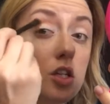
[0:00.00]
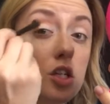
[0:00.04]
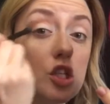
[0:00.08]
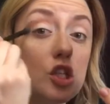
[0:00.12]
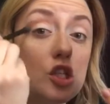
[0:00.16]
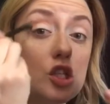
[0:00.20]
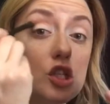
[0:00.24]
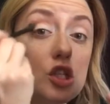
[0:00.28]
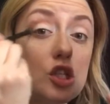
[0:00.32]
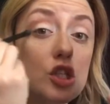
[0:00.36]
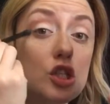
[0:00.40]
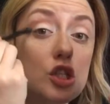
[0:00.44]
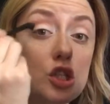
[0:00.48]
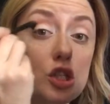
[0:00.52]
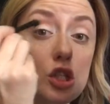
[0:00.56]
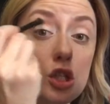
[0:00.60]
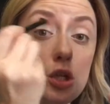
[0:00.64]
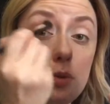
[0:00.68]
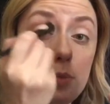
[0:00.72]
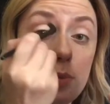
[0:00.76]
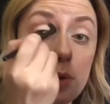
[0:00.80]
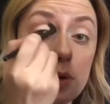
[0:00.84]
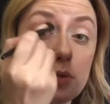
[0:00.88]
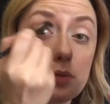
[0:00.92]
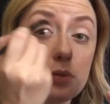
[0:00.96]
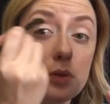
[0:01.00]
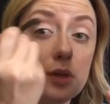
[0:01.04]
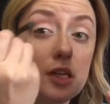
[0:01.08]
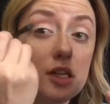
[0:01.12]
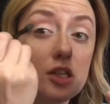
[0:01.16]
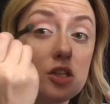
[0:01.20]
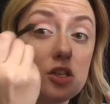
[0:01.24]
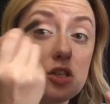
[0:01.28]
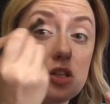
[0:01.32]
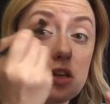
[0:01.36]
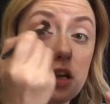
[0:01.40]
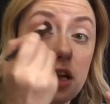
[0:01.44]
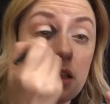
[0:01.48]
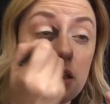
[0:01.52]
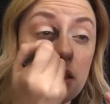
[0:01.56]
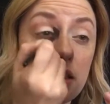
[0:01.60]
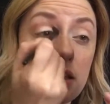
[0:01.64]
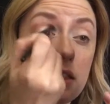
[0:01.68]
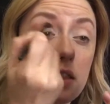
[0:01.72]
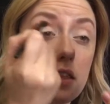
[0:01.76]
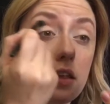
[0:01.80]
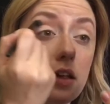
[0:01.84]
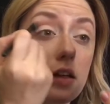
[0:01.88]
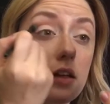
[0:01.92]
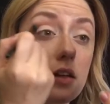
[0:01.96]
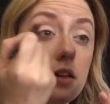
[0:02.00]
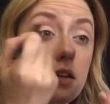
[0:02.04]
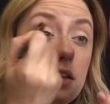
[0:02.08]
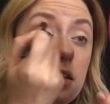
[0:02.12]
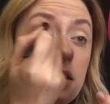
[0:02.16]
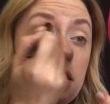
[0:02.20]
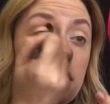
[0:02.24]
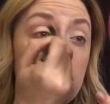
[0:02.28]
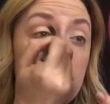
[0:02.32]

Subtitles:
super rich. I like that.